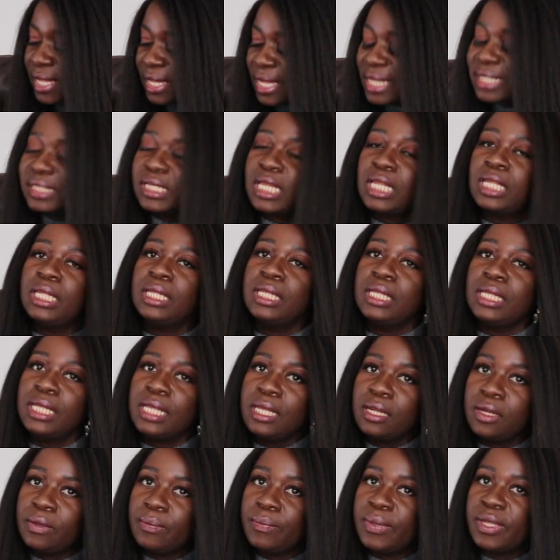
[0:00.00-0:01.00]
is a
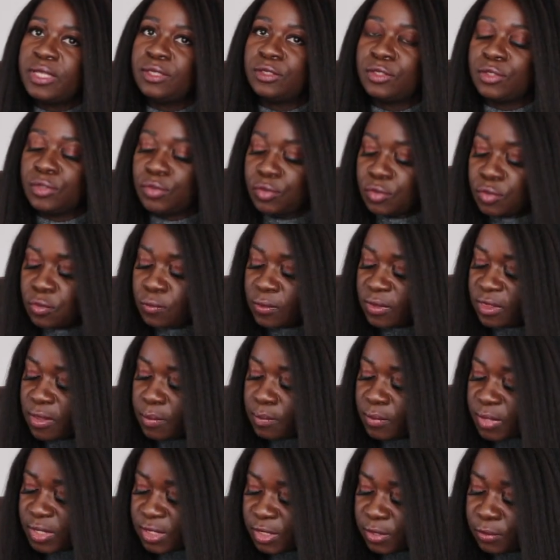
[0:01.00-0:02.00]
little bit to do with the
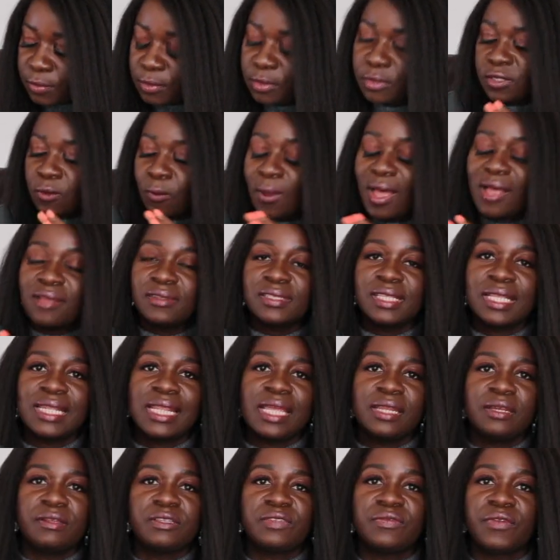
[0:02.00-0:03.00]
material. So whilst the
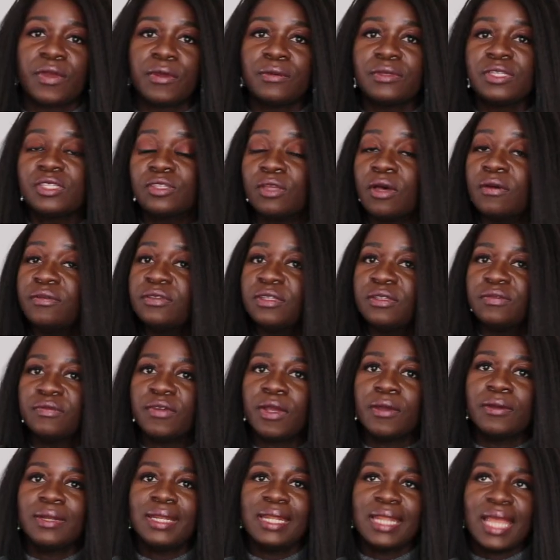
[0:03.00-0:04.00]
leather is very soft and
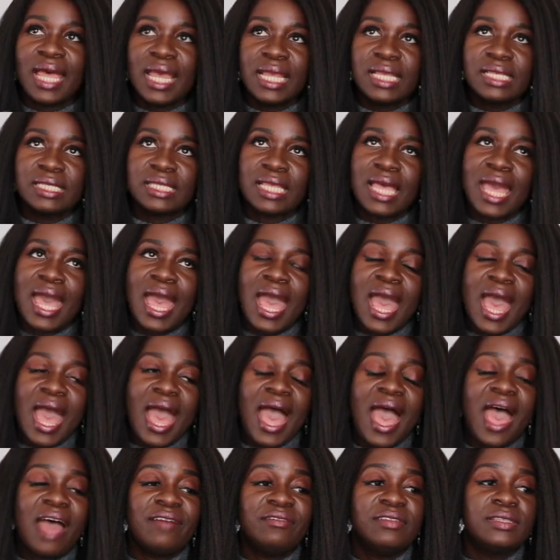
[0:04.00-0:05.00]
very nice,
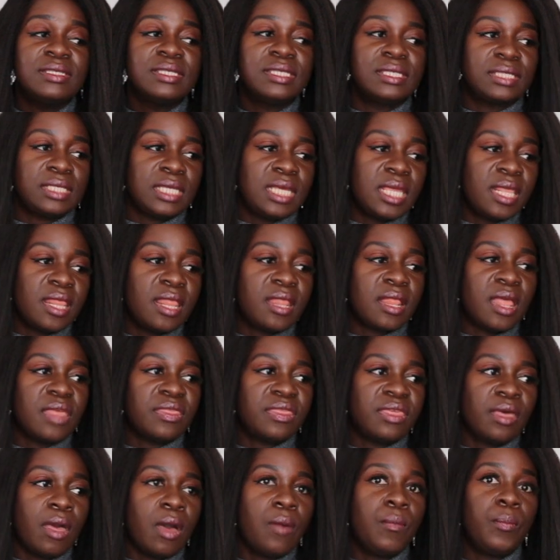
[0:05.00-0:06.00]
having seen
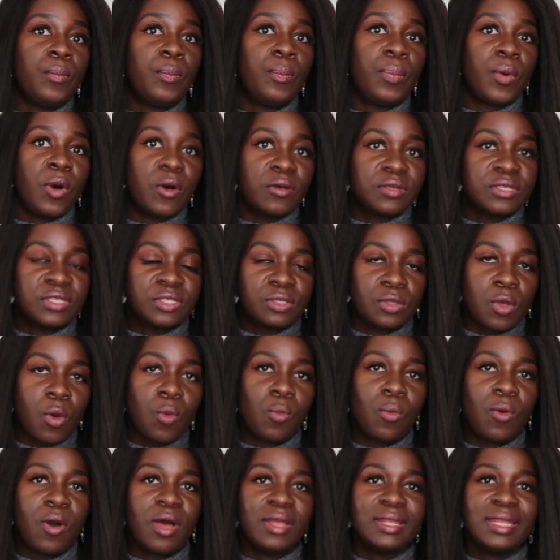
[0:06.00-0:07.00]
the embossed
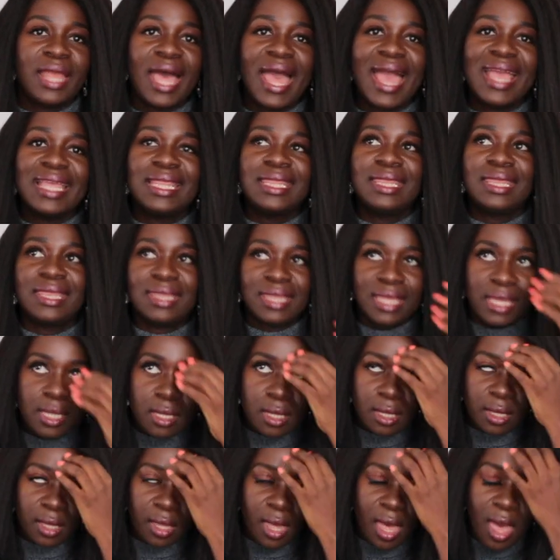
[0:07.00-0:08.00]
one, I
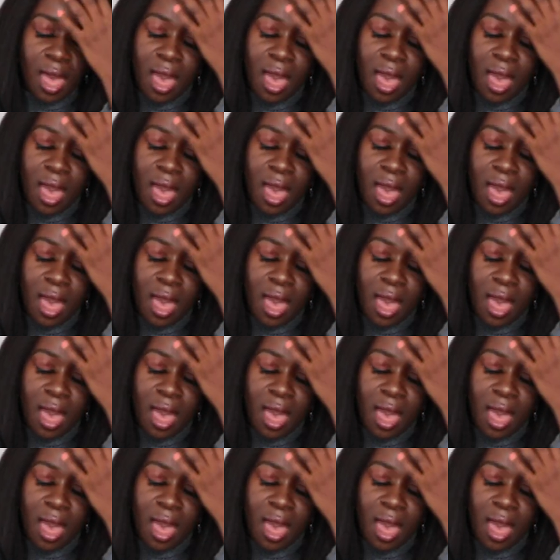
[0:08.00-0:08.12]
think